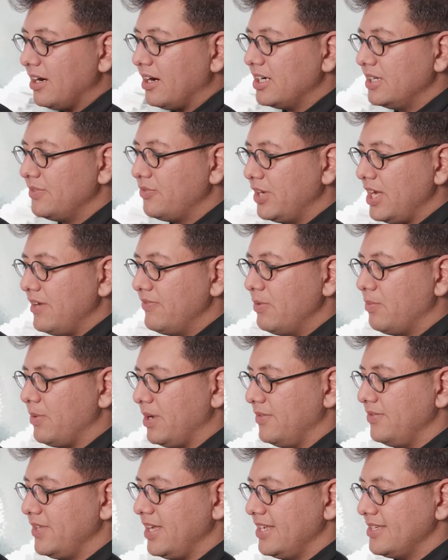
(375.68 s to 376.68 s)
art for
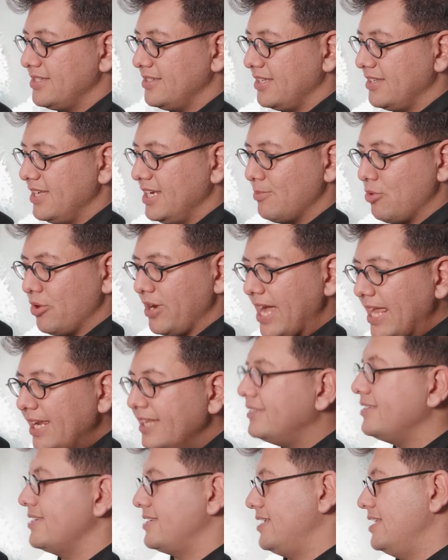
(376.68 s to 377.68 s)
everyone that is not anymore
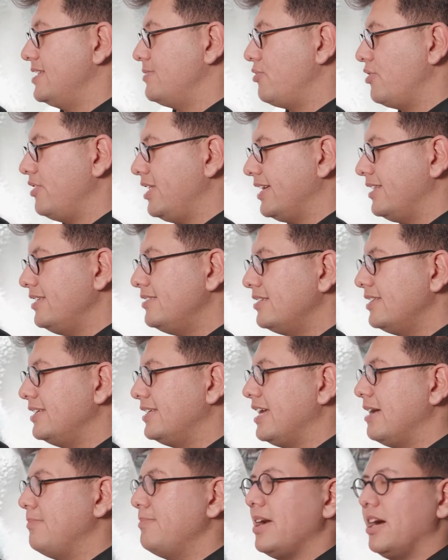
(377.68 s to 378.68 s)
elitist. It's for like literally
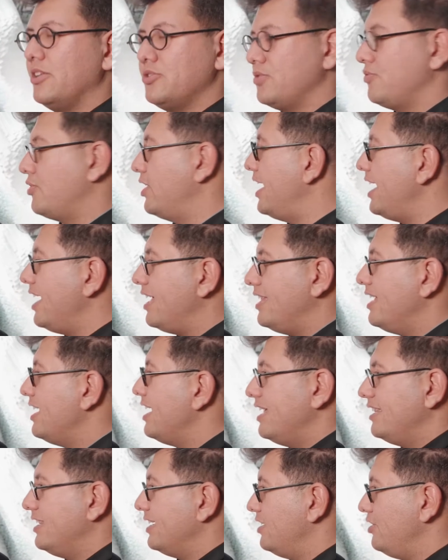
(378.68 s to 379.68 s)
can be also for
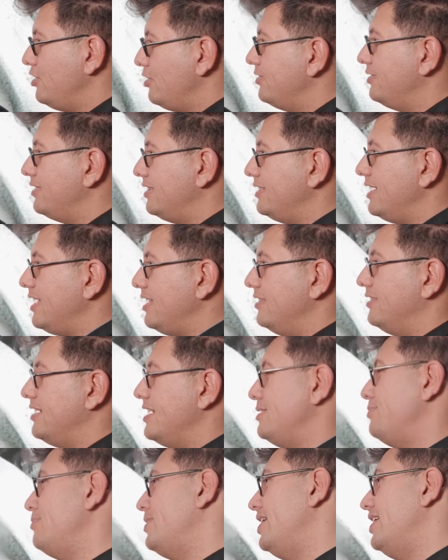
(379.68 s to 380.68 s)
like you know that,
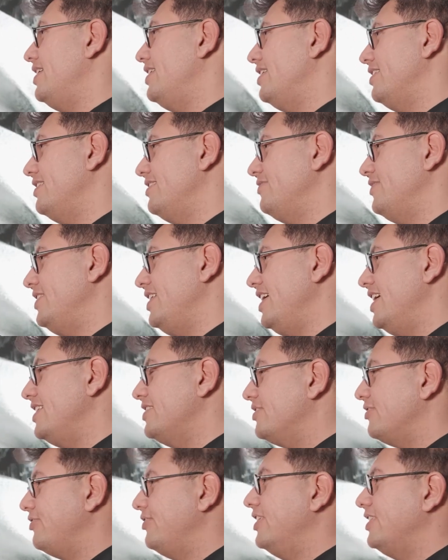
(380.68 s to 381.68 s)
that's my
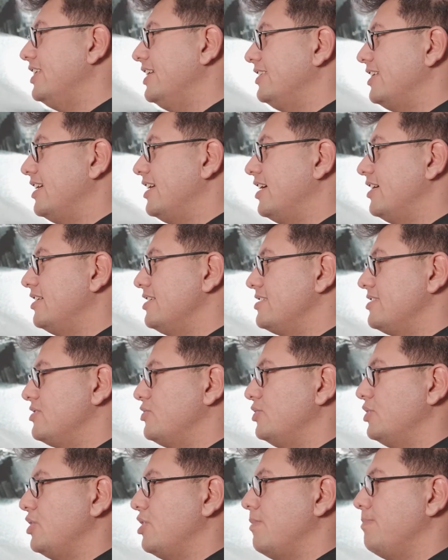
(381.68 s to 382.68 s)
inner feeling that artists
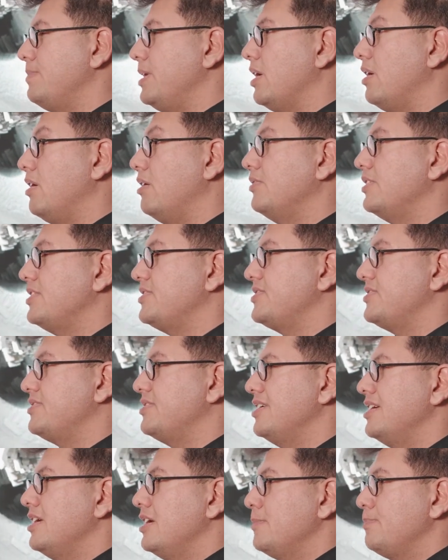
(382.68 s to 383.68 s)
should go beyond
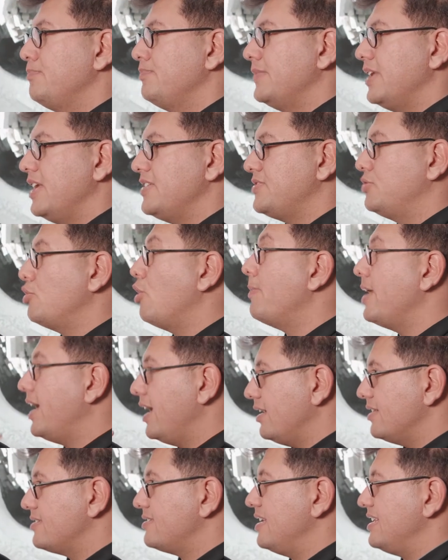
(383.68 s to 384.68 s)
its its
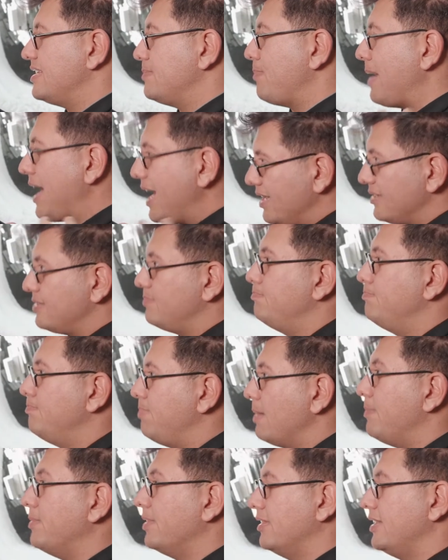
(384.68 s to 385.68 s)
domain, its its bias
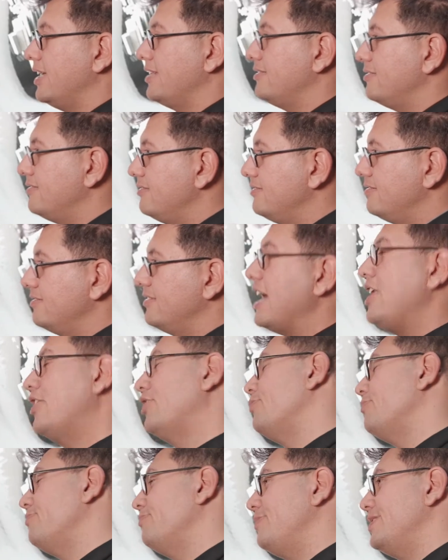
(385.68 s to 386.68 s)
bubble that I
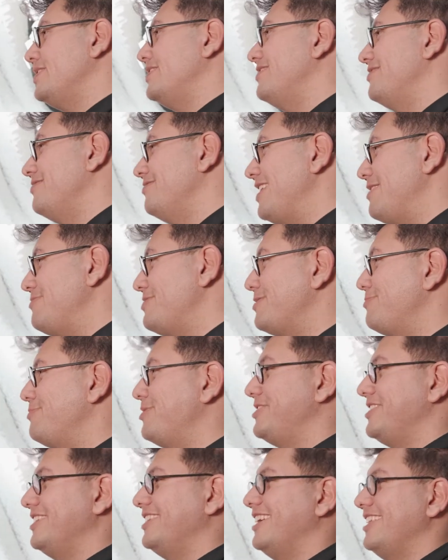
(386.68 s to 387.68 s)
don't know, but I'm just
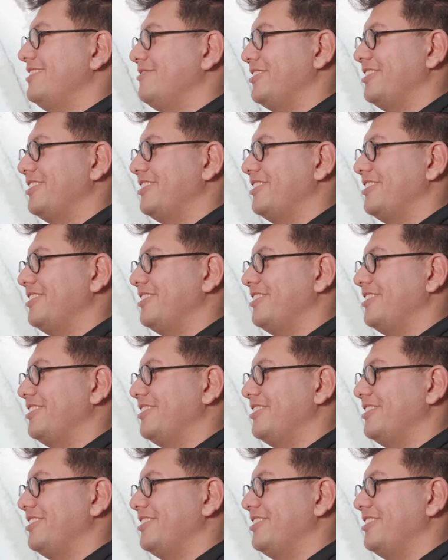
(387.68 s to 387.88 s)
pushing that